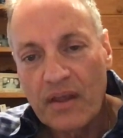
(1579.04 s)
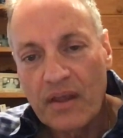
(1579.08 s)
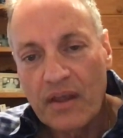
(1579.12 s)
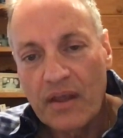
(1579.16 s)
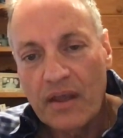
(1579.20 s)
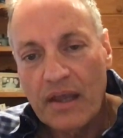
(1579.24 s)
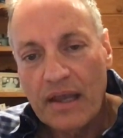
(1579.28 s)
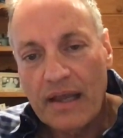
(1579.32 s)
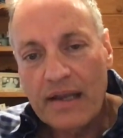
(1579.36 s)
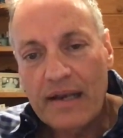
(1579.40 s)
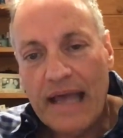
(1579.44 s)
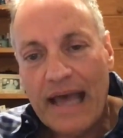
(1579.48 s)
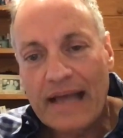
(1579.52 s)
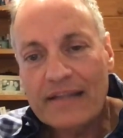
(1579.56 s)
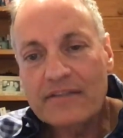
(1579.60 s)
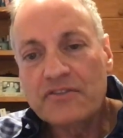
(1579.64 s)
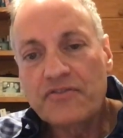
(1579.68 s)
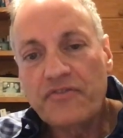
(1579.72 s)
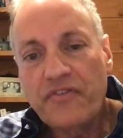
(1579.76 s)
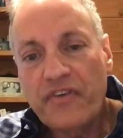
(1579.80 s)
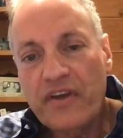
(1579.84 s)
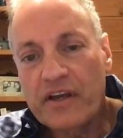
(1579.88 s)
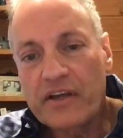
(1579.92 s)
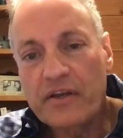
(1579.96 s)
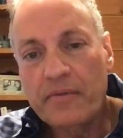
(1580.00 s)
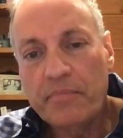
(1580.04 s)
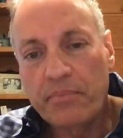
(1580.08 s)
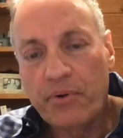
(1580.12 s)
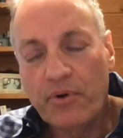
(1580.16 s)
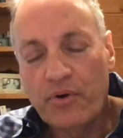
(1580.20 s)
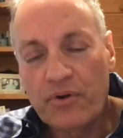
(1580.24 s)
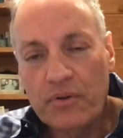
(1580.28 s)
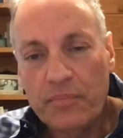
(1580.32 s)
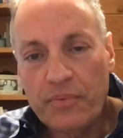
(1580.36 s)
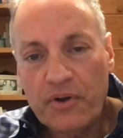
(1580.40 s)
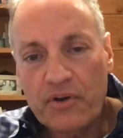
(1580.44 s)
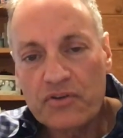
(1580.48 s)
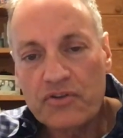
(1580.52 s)
And that's very
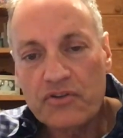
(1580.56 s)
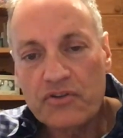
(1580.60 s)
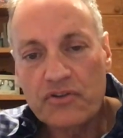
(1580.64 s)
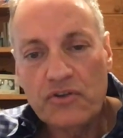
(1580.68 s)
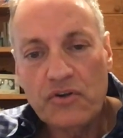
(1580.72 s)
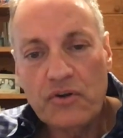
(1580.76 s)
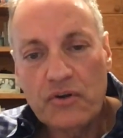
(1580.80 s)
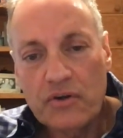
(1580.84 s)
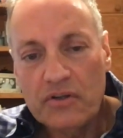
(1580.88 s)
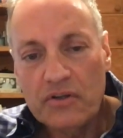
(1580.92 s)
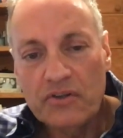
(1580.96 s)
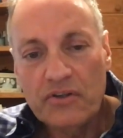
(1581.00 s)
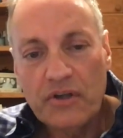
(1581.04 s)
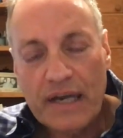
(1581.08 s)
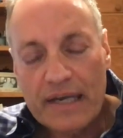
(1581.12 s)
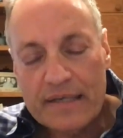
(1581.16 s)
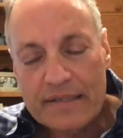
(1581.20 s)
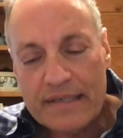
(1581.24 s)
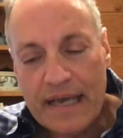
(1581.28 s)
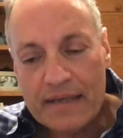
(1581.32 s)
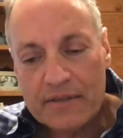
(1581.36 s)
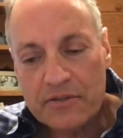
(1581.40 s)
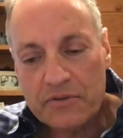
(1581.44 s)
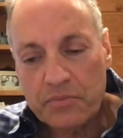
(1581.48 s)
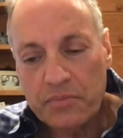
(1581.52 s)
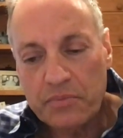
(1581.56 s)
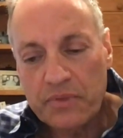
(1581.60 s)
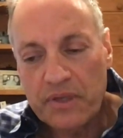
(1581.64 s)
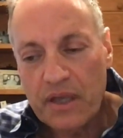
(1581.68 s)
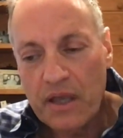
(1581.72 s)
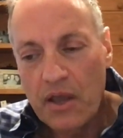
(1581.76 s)
important because you guys asked me,